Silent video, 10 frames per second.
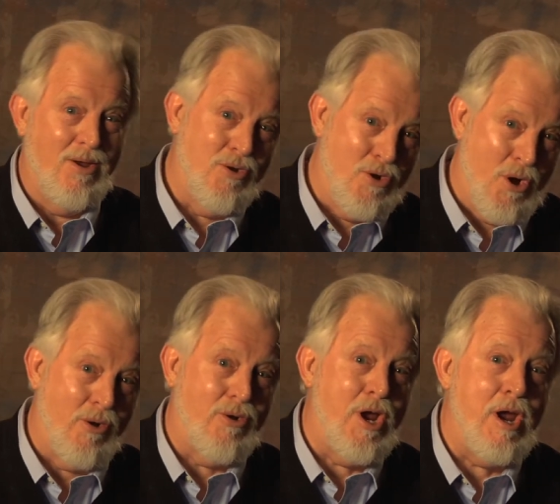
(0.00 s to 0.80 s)
Your
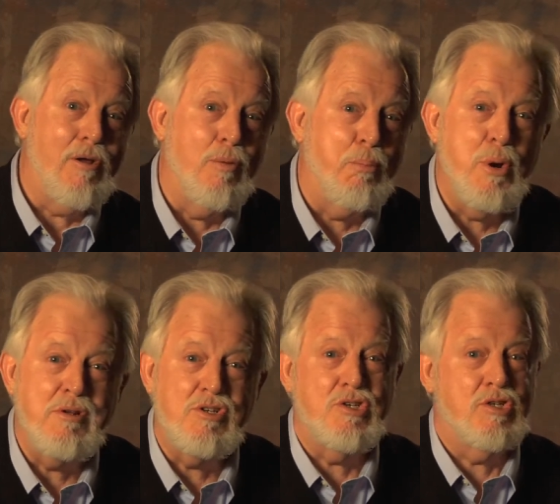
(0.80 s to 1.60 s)
daughter here, the
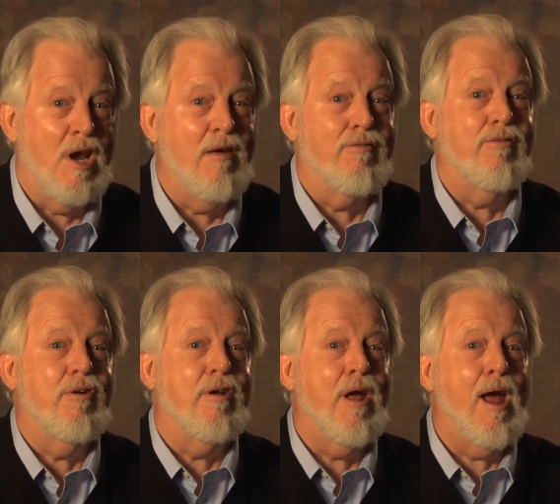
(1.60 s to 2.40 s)
princess left
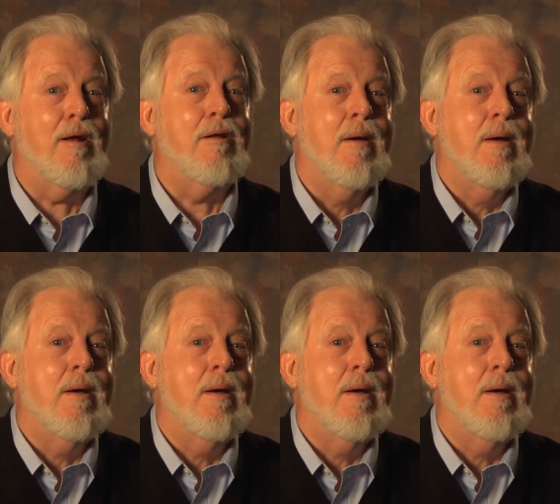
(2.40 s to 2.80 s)
for dead,